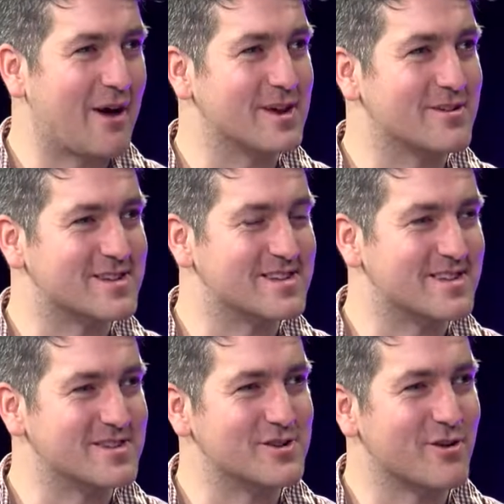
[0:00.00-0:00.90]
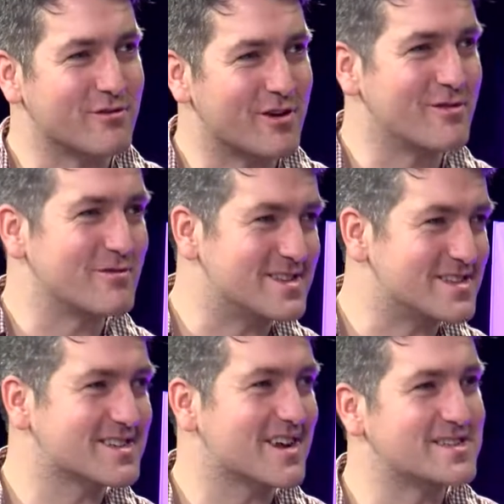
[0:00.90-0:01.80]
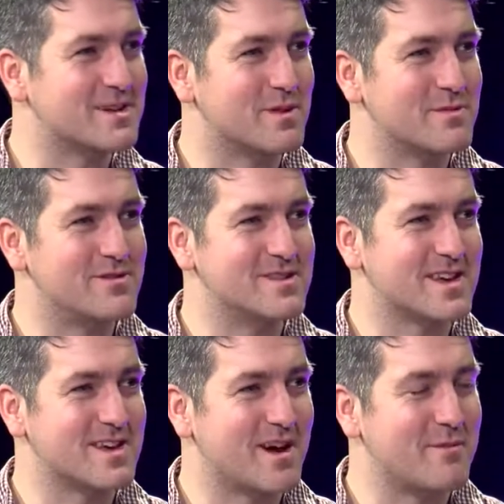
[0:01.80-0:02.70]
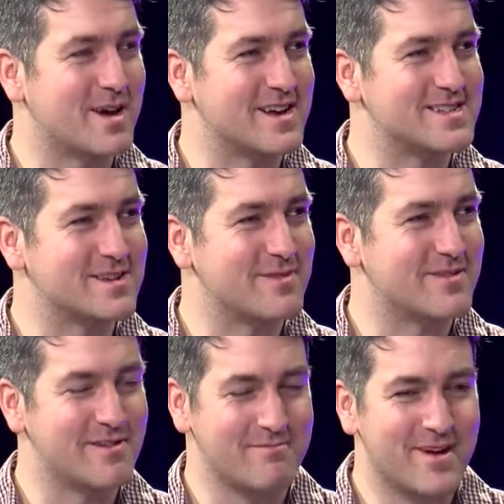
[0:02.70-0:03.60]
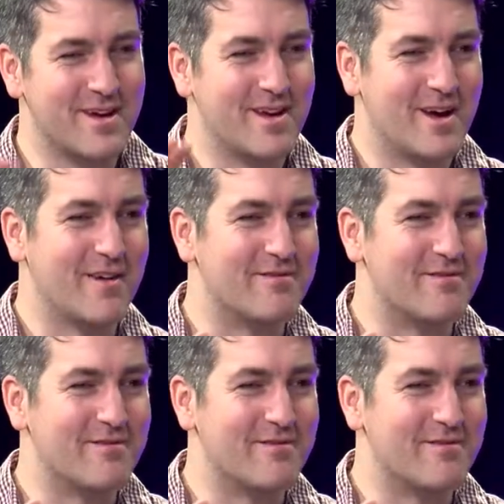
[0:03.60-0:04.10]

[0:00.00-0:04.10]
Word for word: he got into the genre, and we discussed some of the music, and I played some of the uh,